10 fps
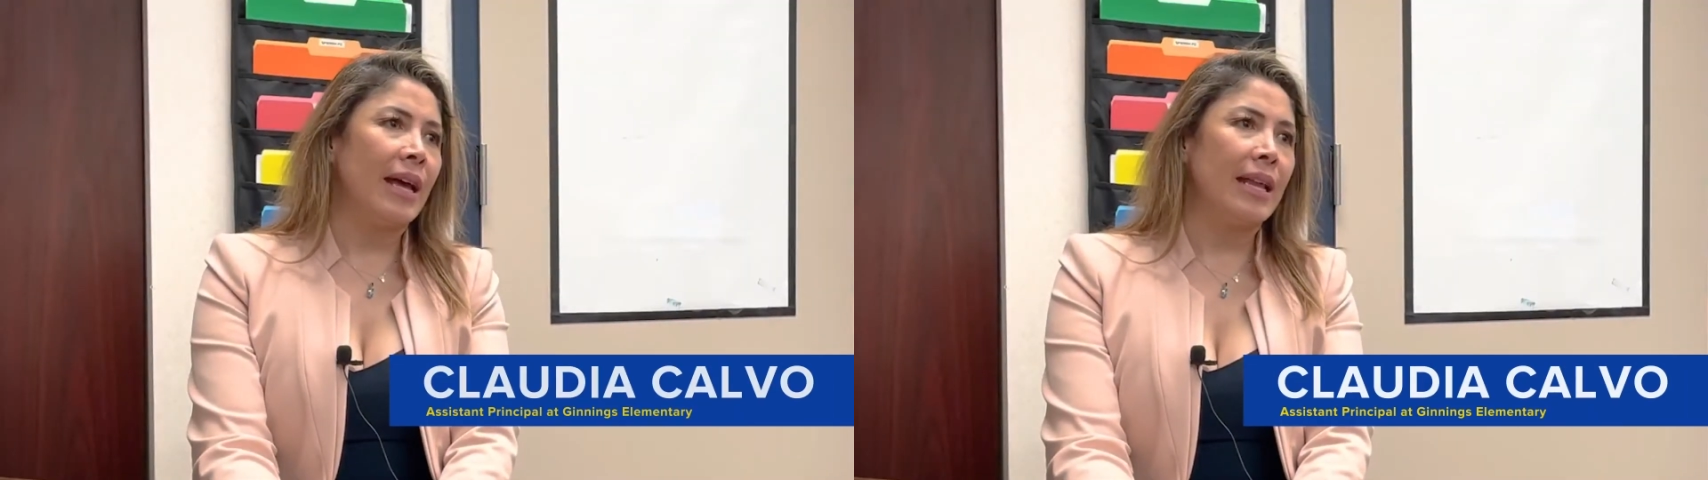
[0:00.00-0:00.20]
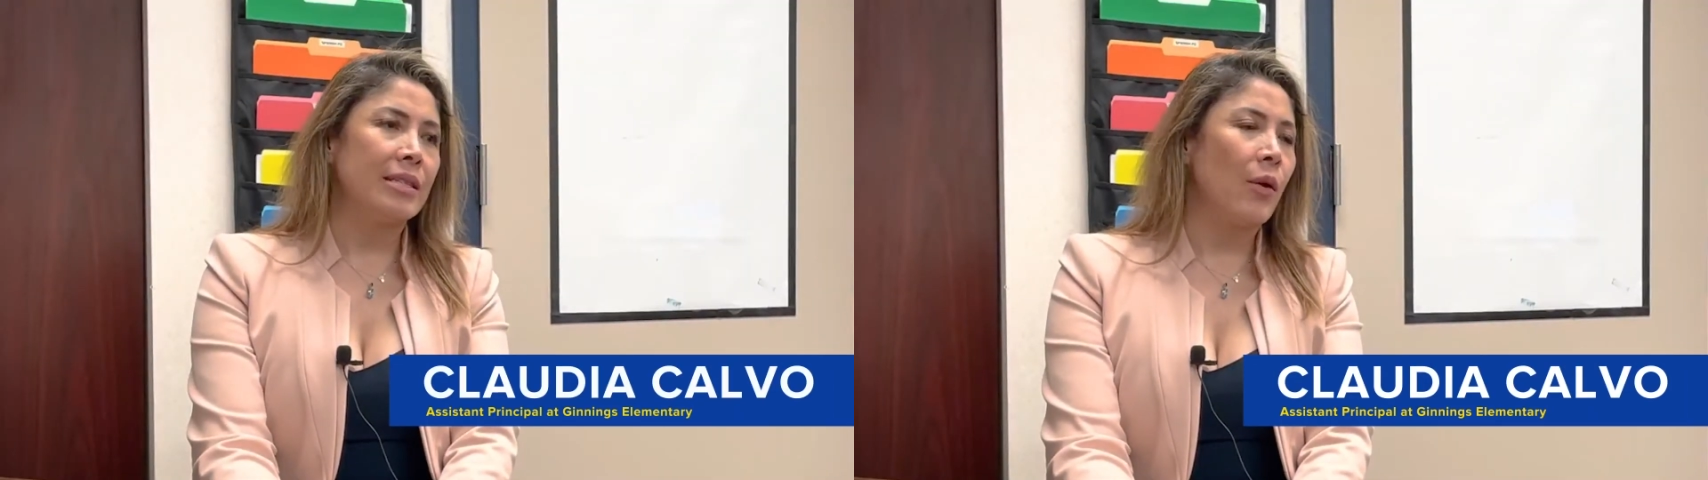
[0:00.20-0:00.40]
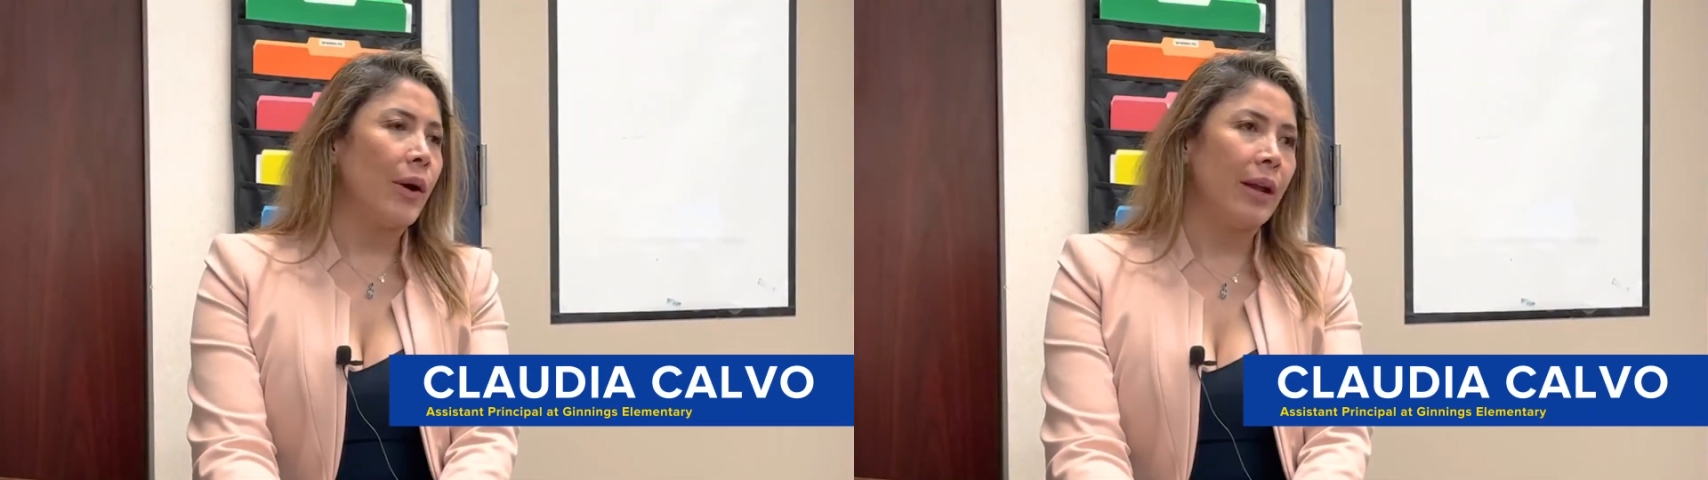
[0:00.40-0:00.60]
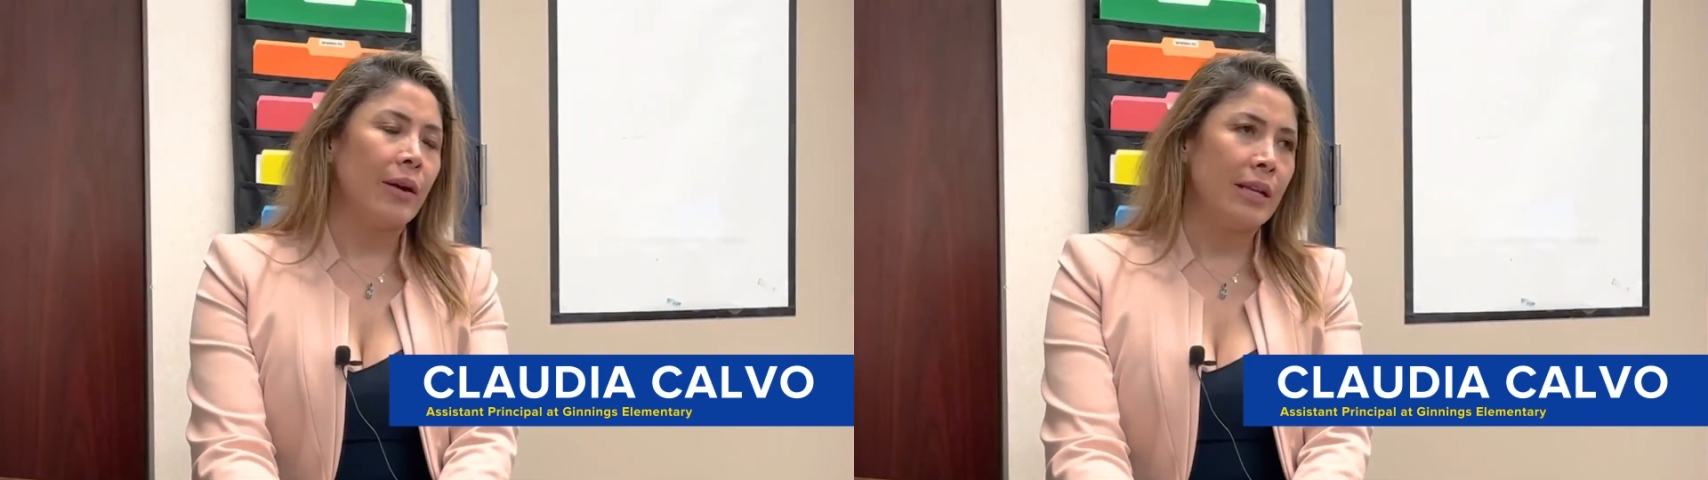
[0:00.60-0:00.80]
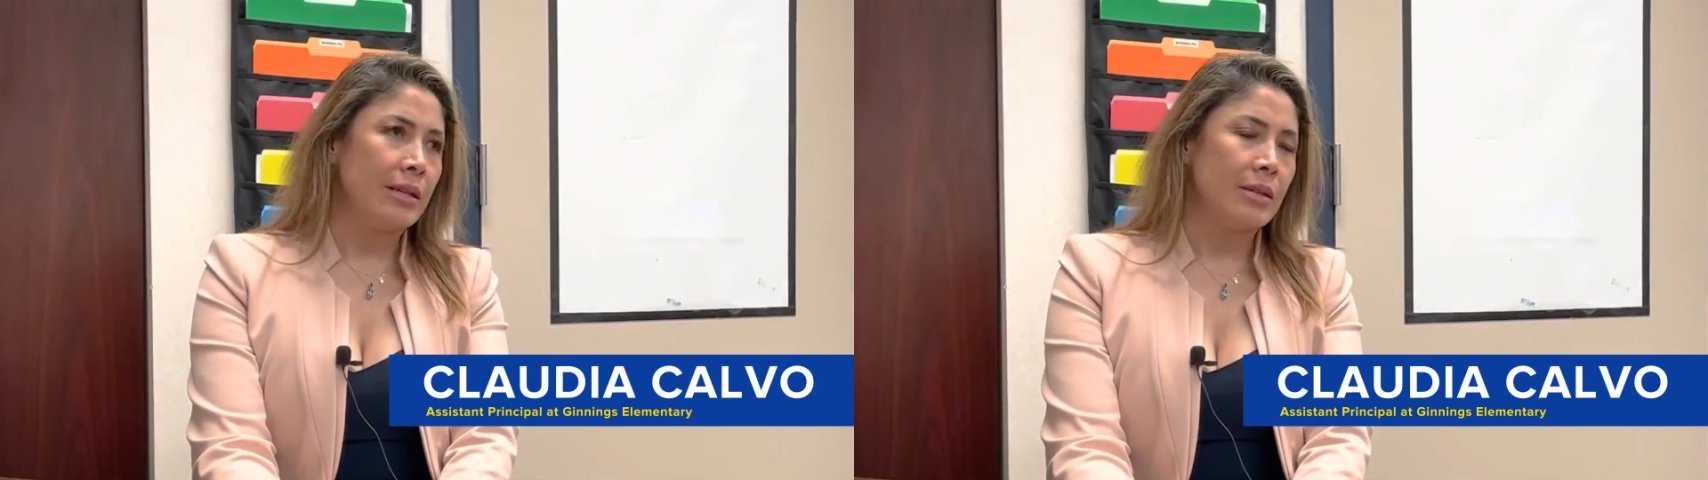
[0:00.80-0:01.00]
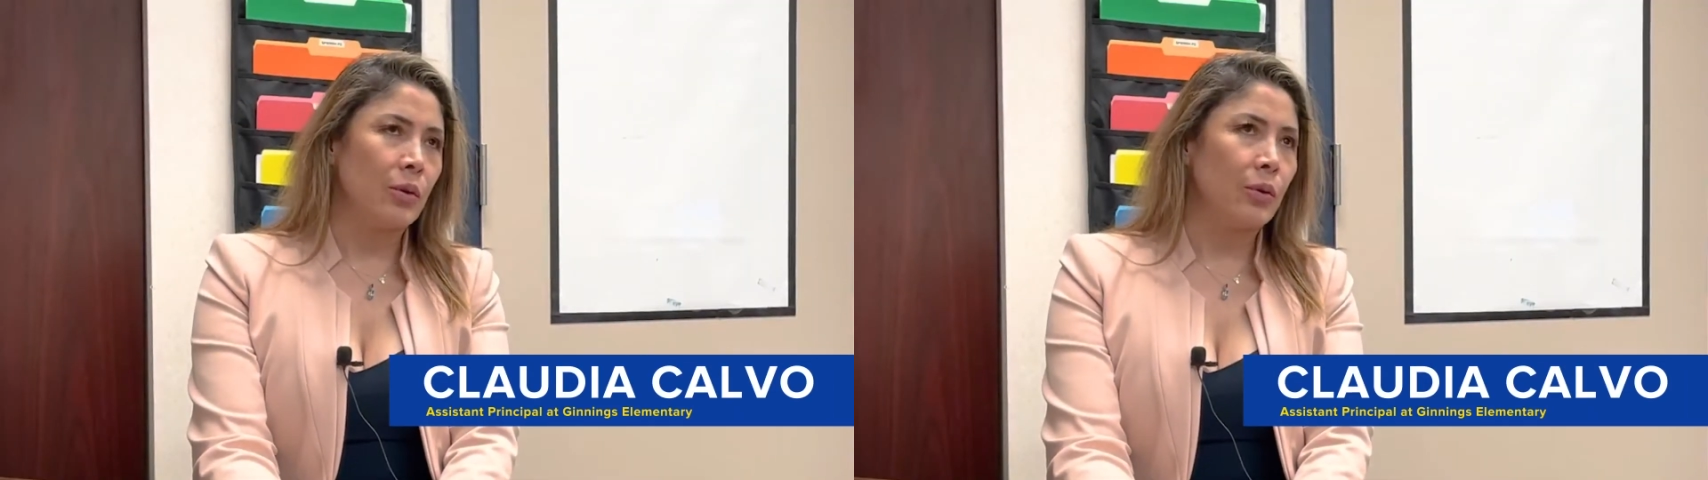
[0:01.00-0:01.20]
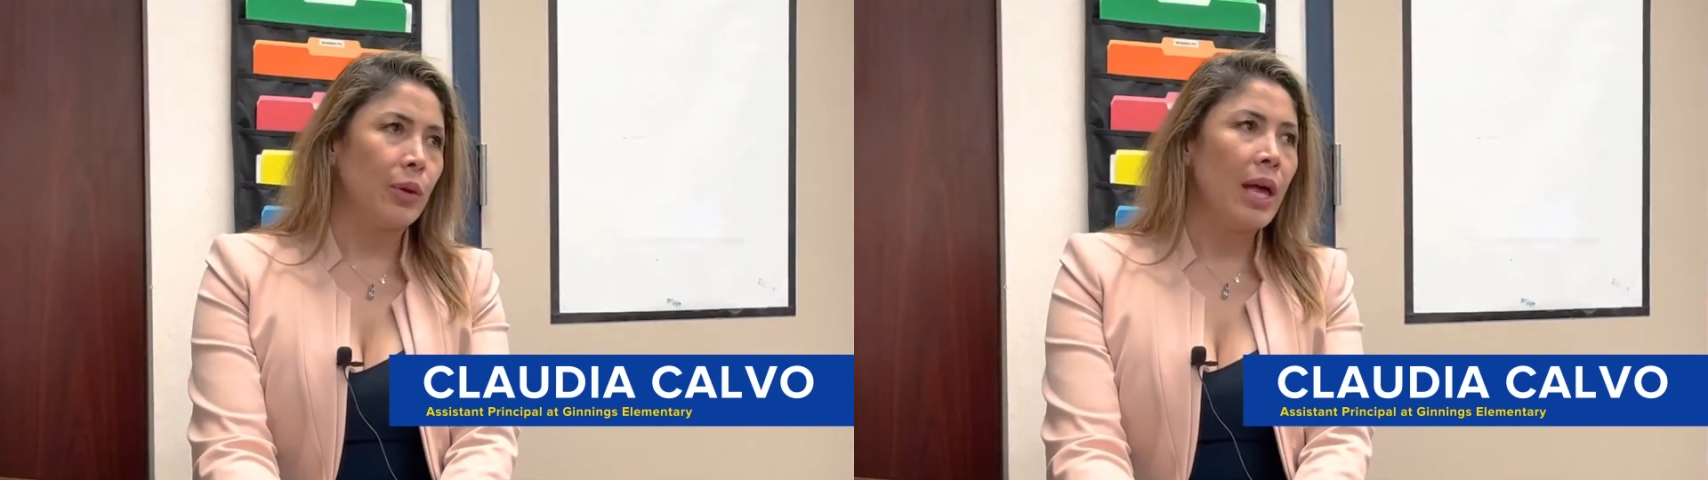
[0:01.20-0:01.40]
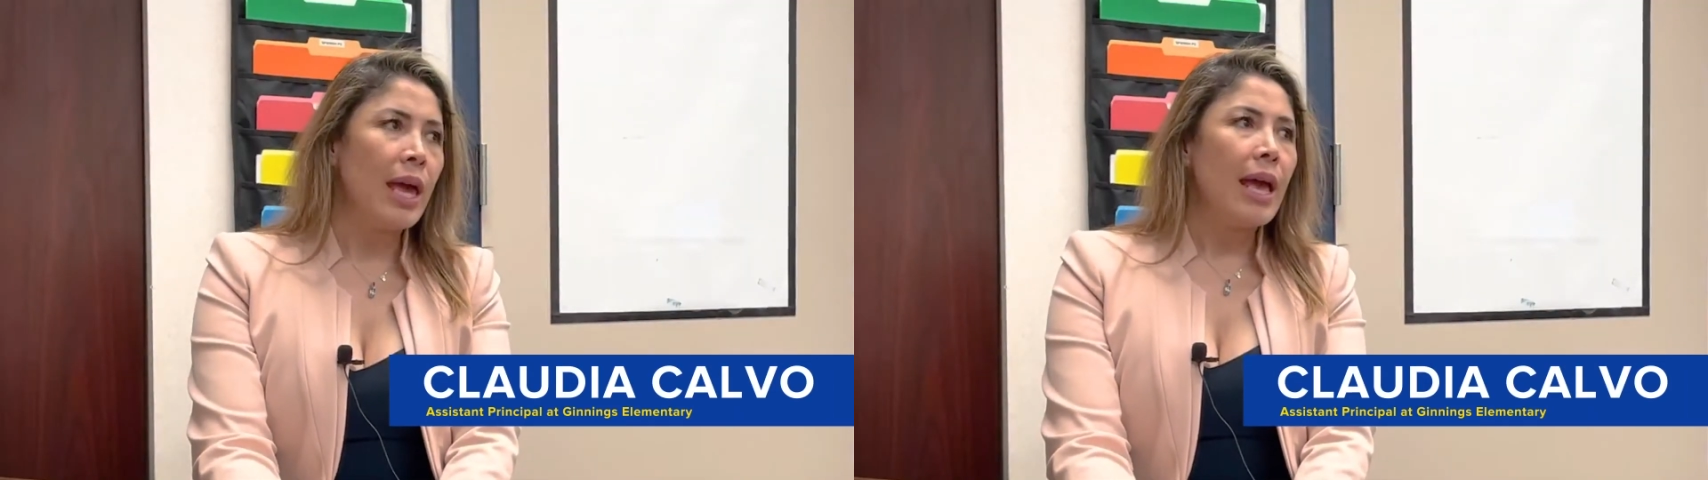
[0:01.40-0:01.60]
that is going on in the school.